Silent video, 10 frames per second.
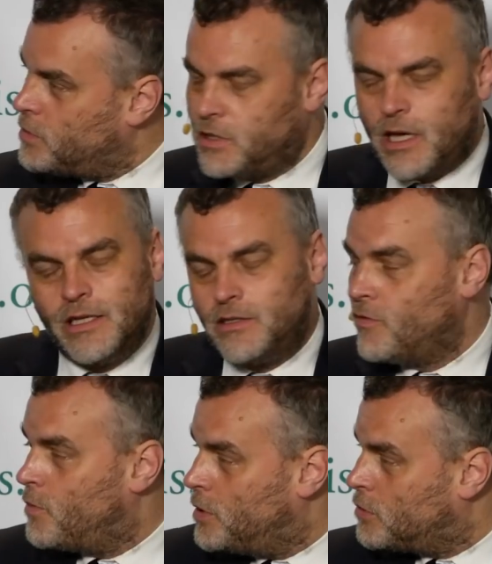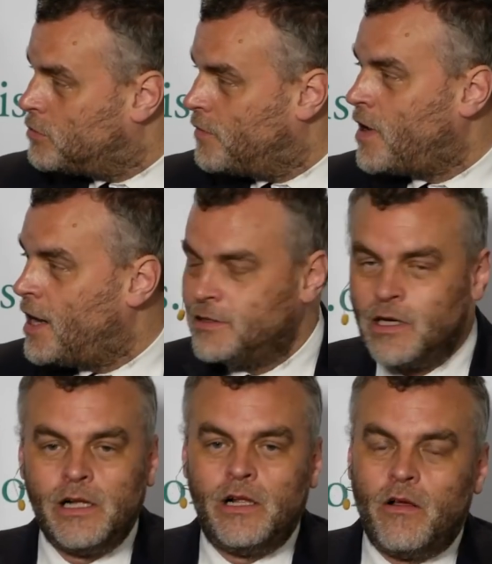sides of the political divide
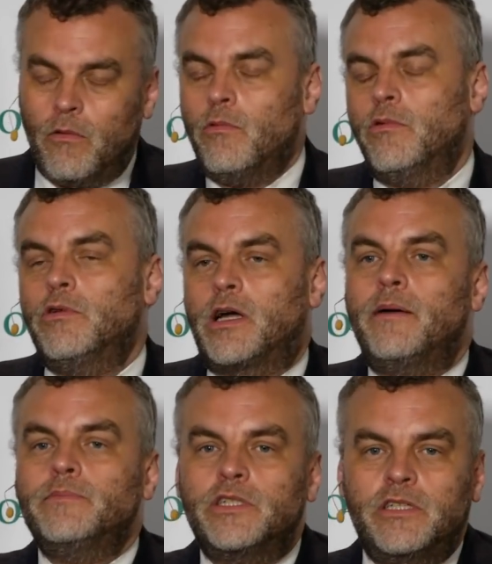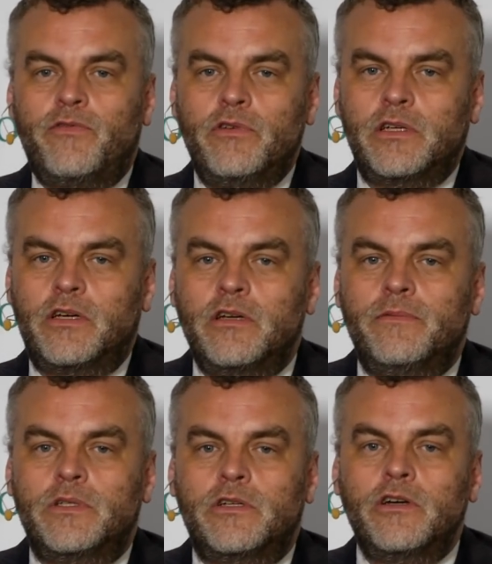will come to different
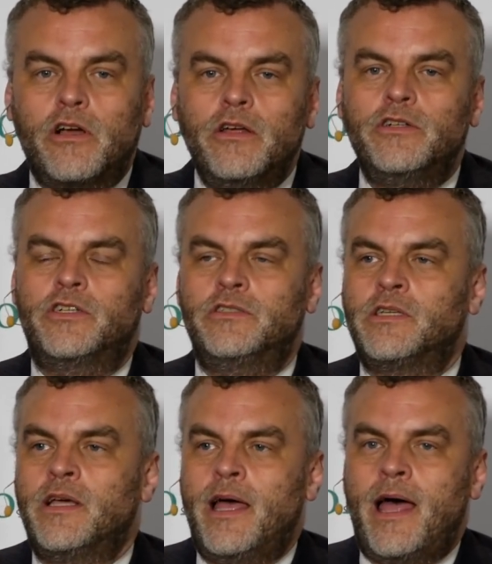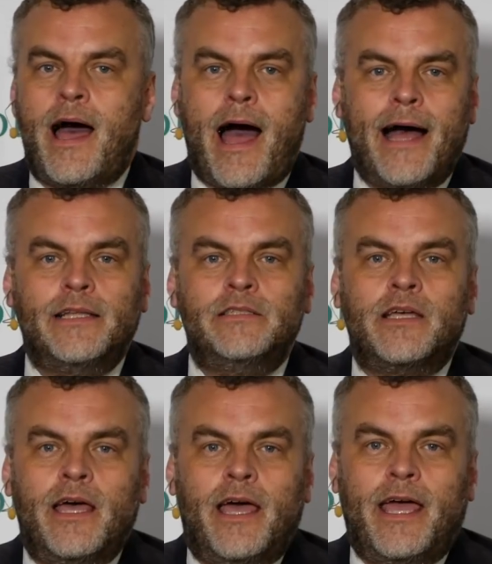conclusions. And
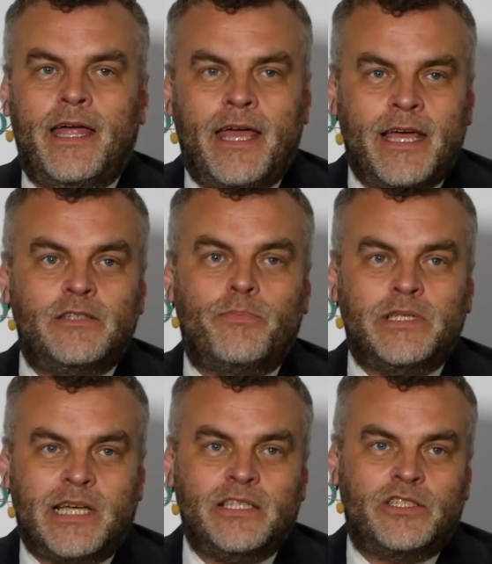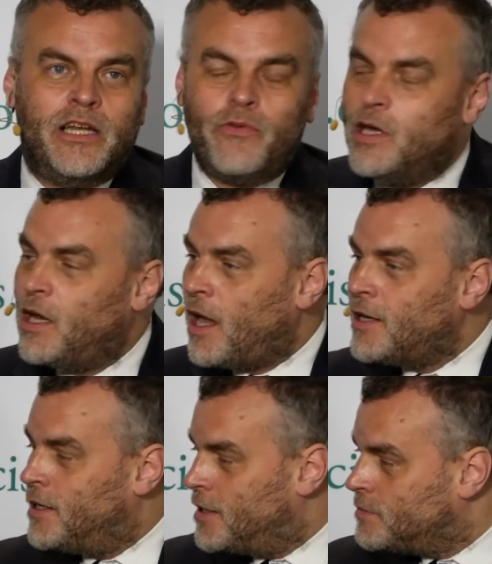it is potentially
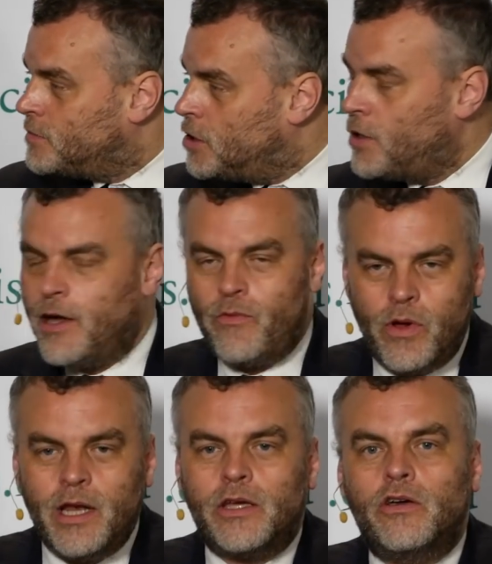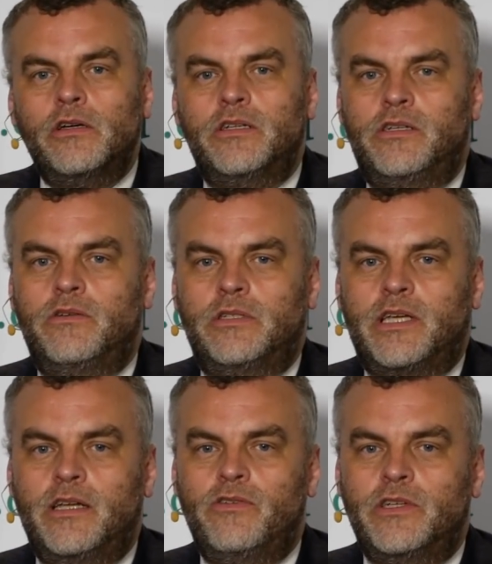realigning. You know, it really could, as you
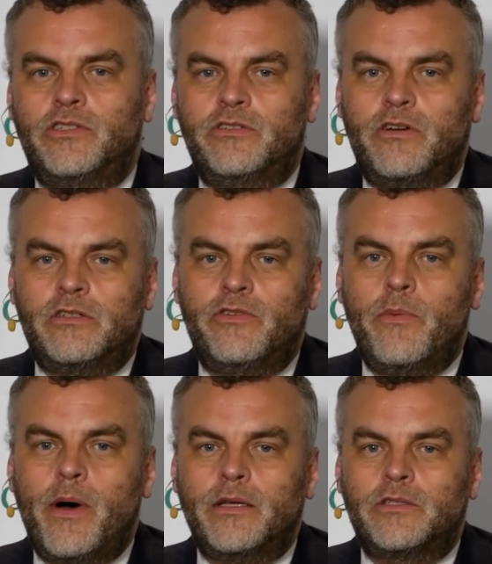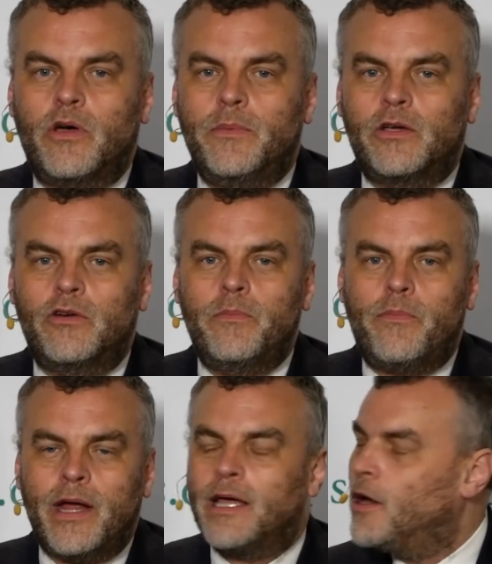said in your introductory remarks, Tom, it could
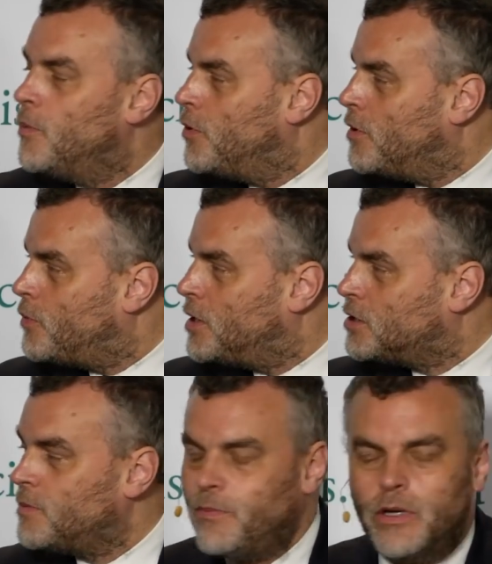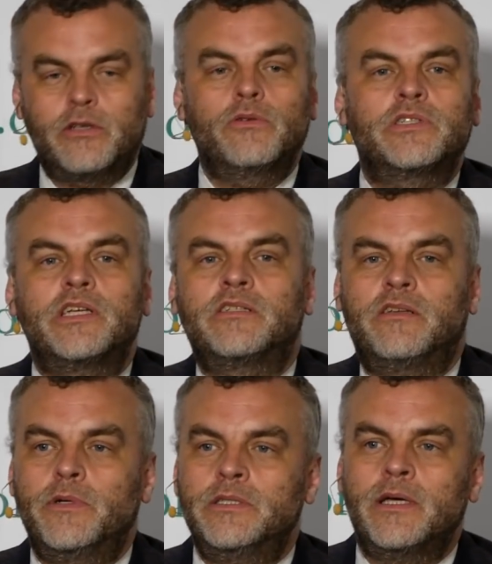break open the British political
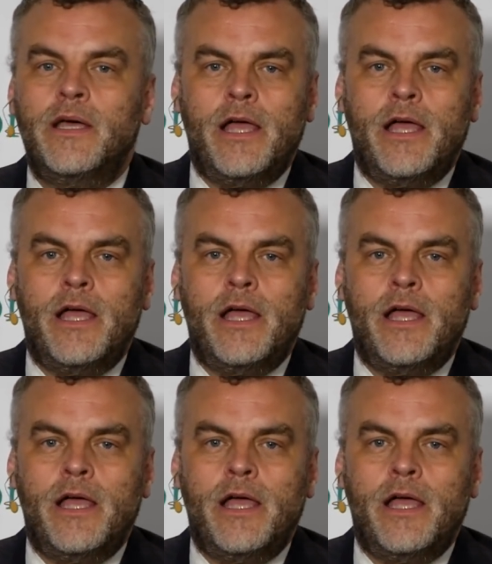system. And